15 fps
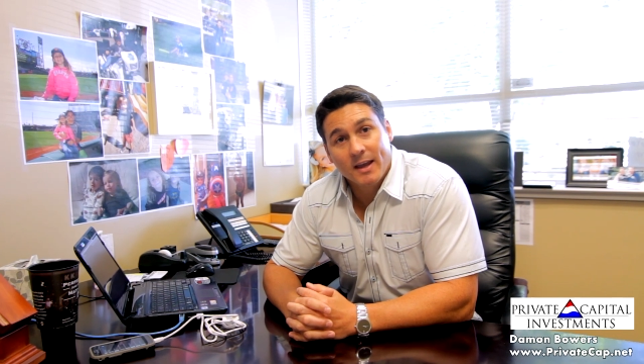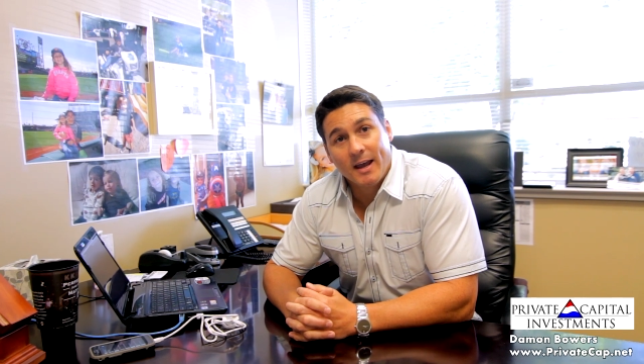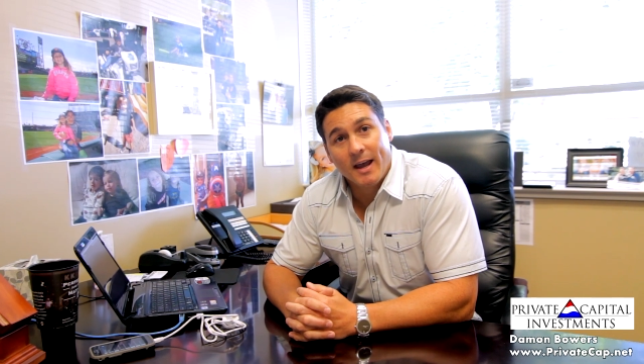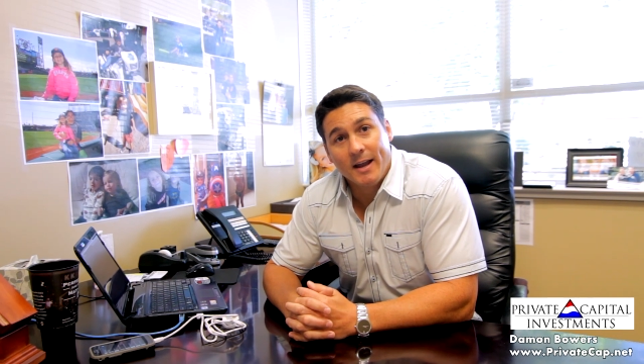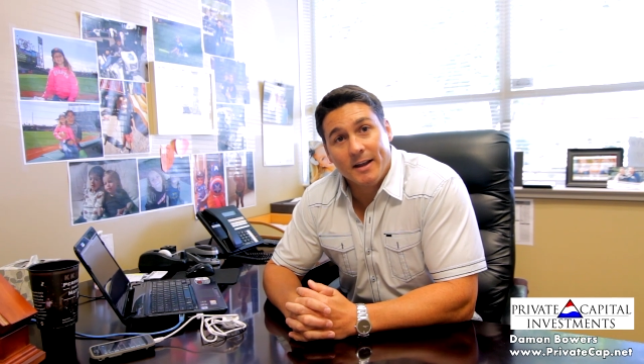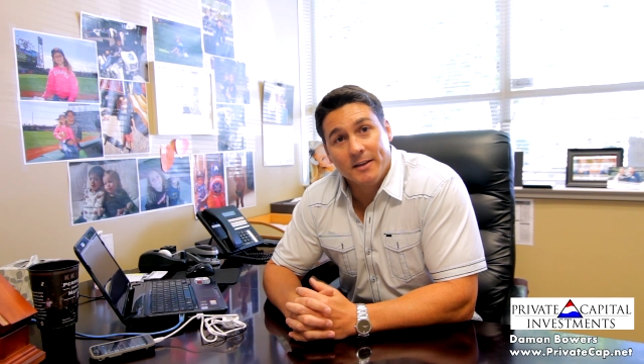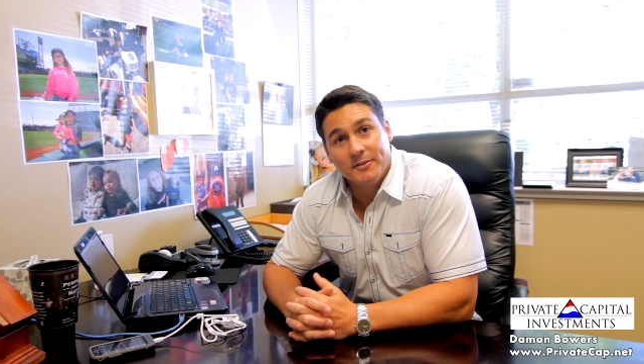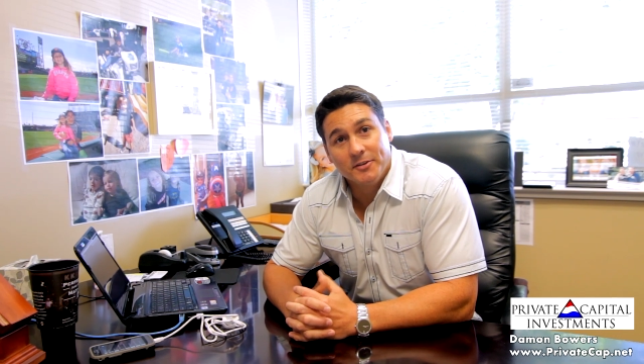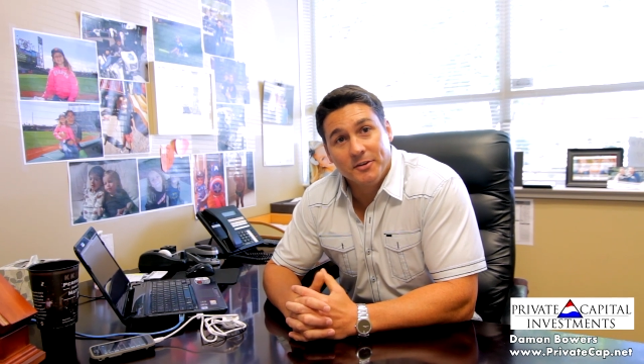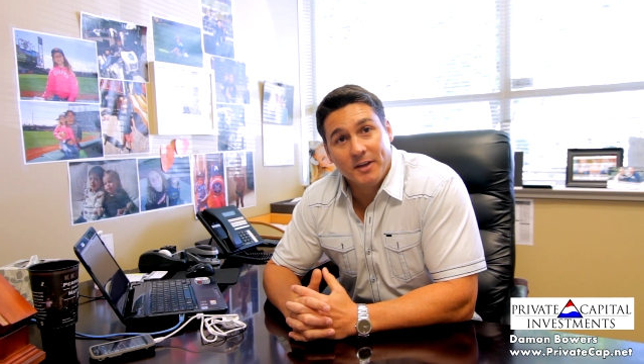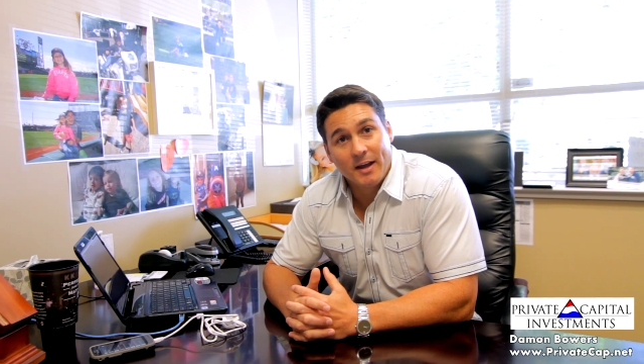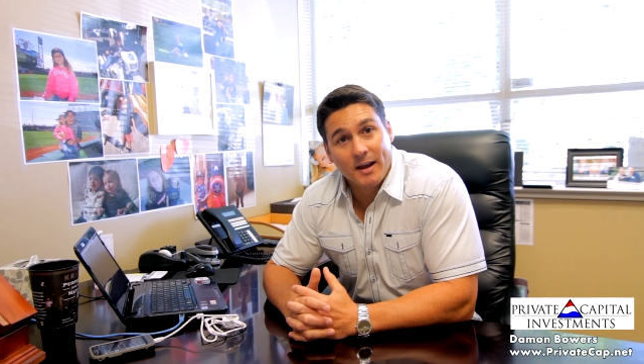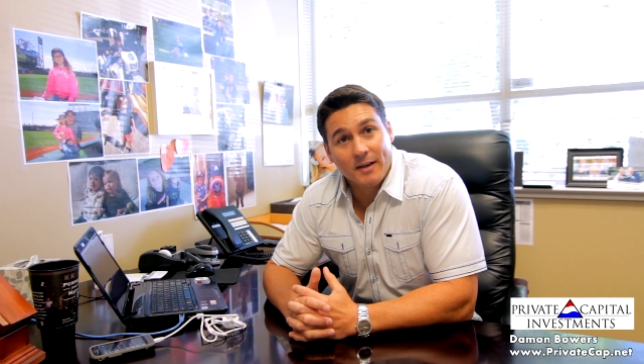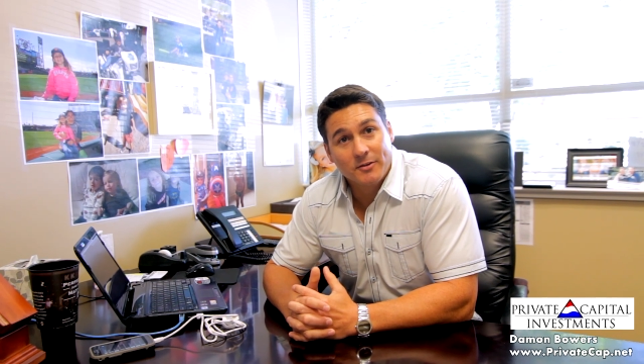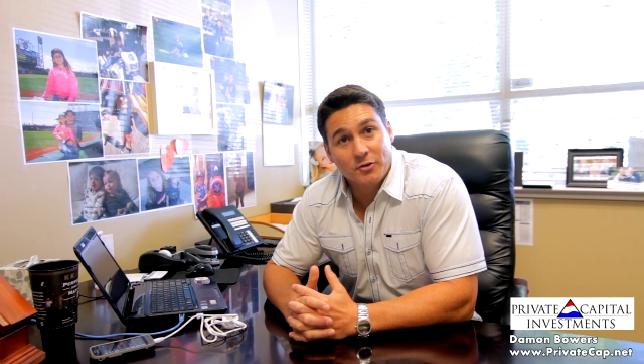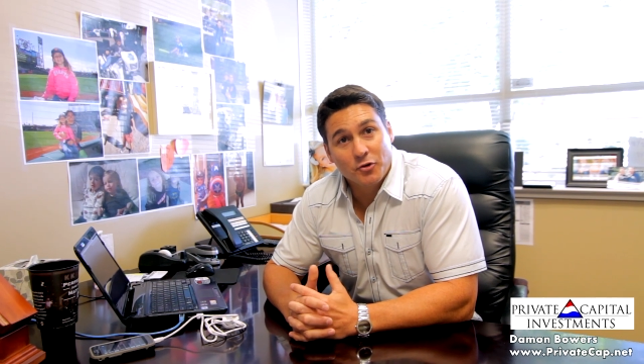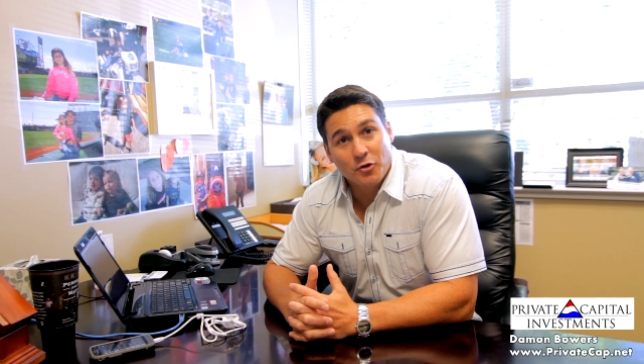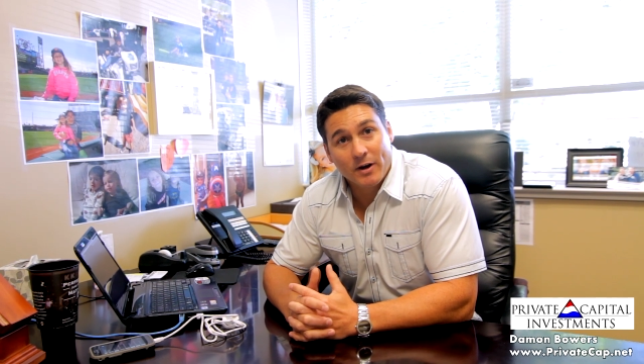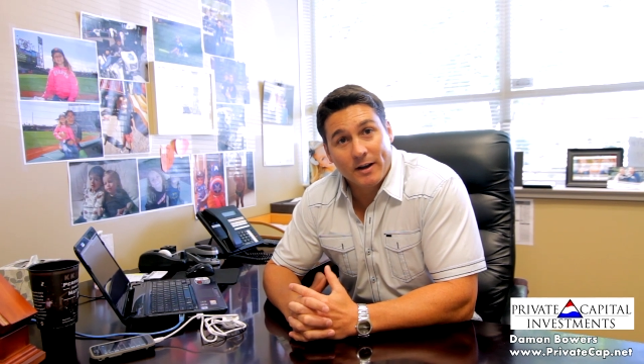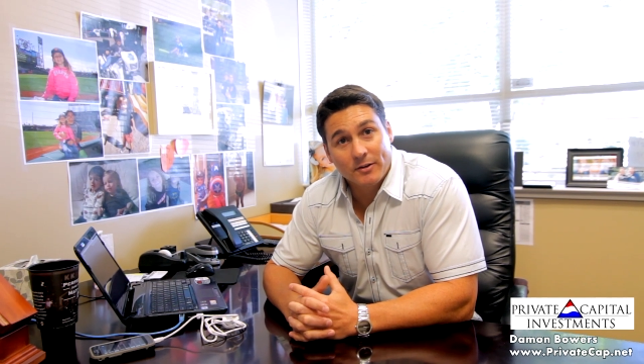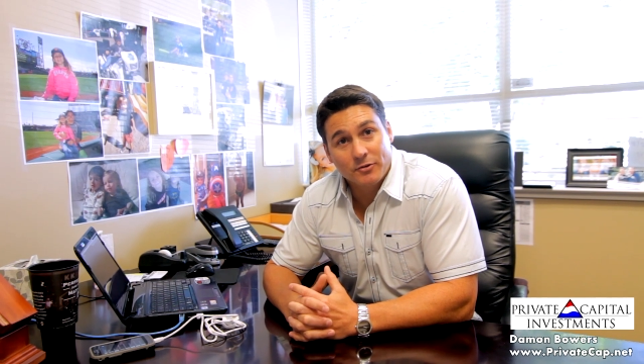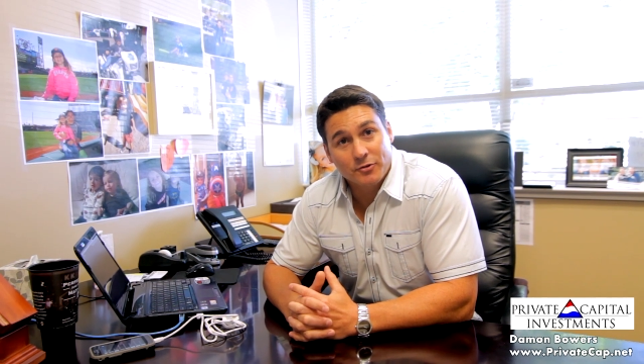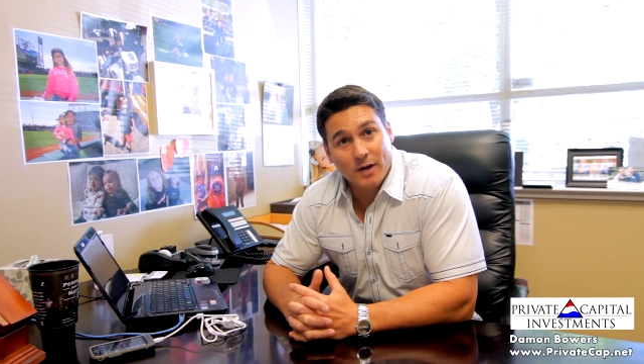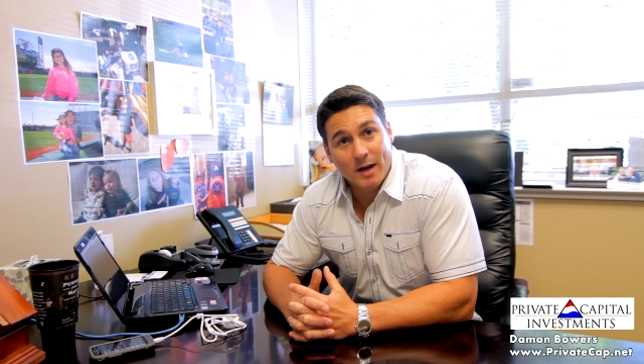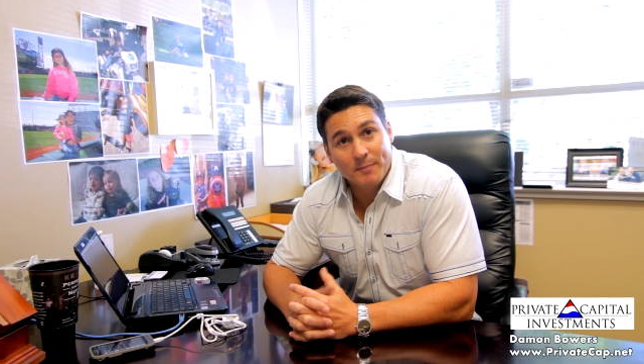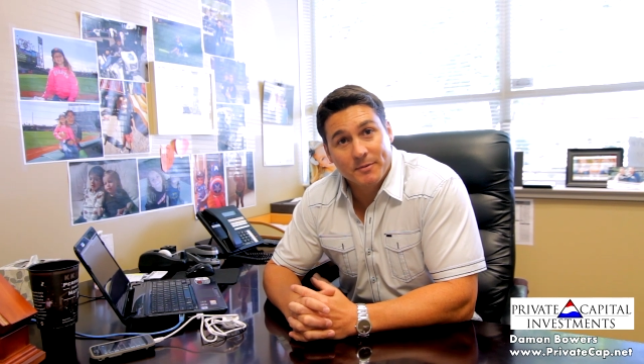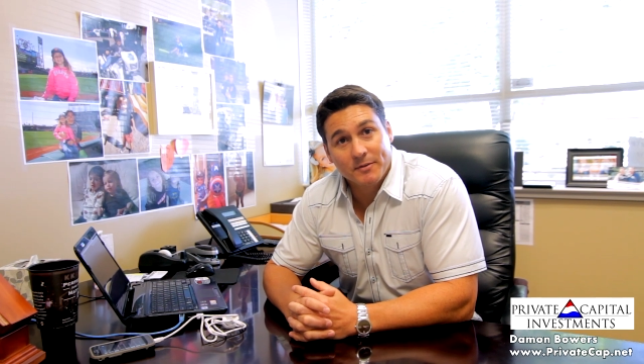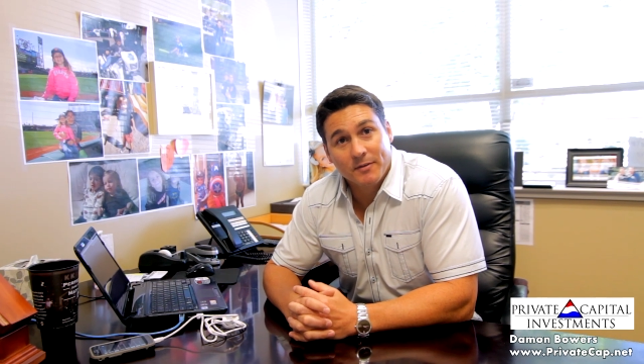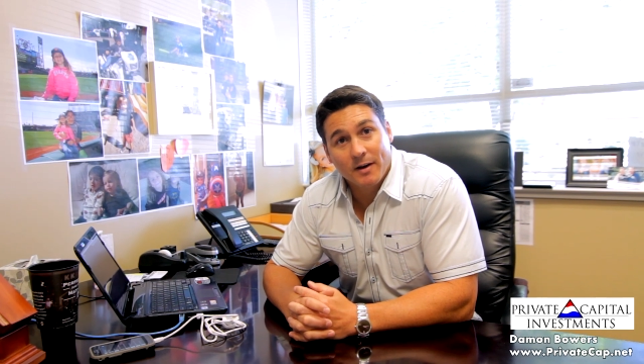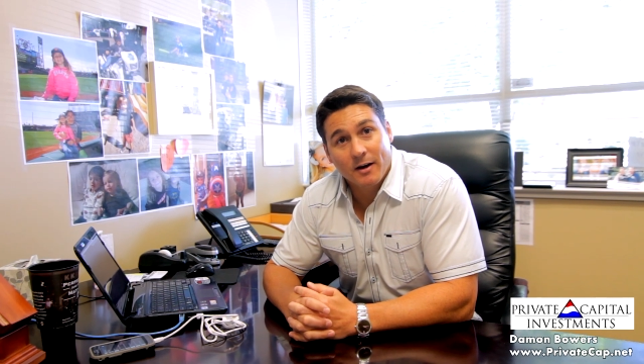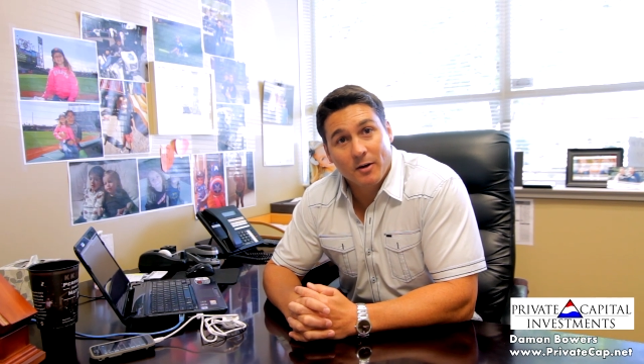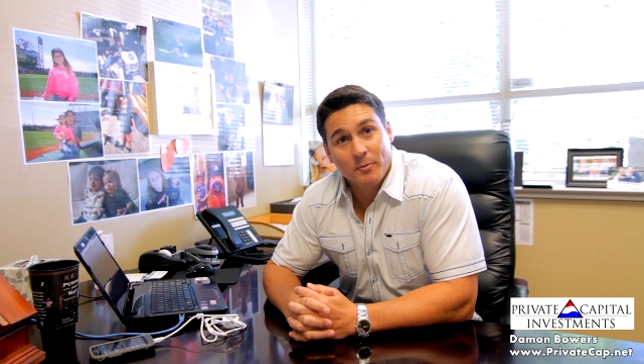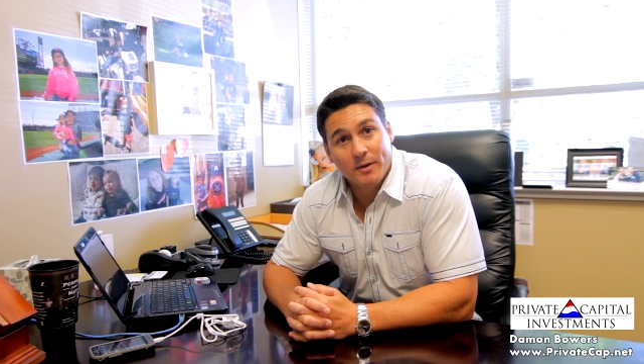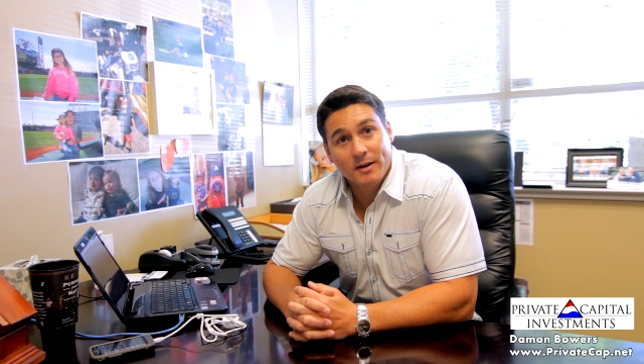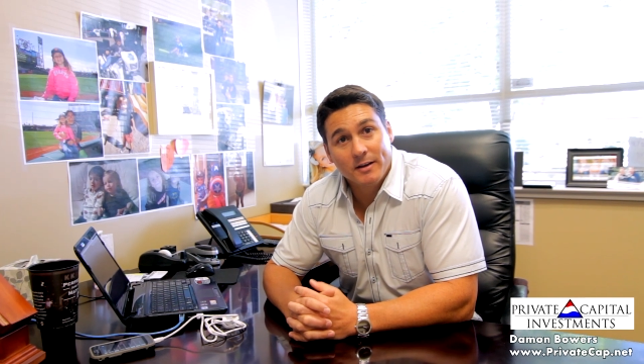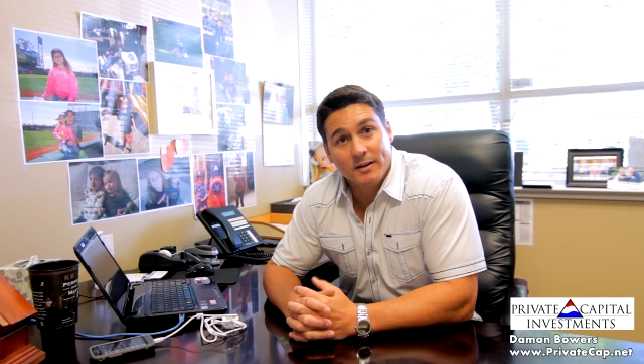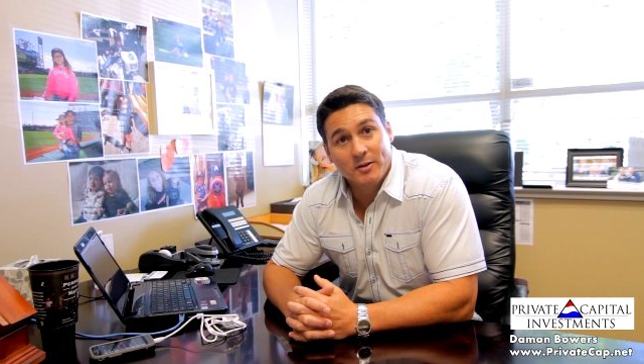And in today's credit-strapped environment,